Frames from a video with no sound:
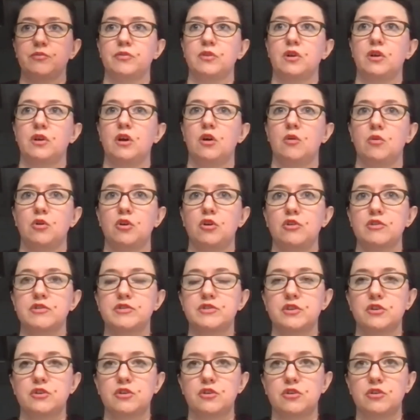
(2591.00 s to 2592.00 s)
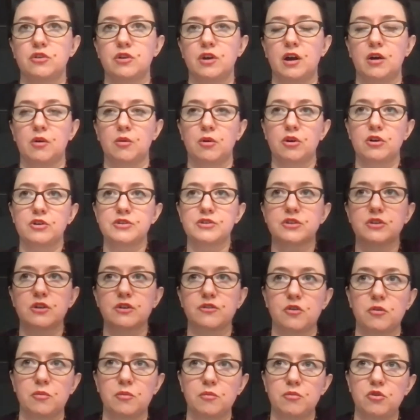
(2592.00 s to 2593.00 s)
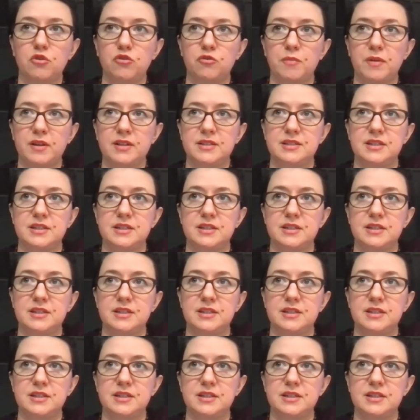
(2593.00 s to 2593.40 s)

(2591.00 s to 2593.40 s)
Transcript: a rehearsal of a movement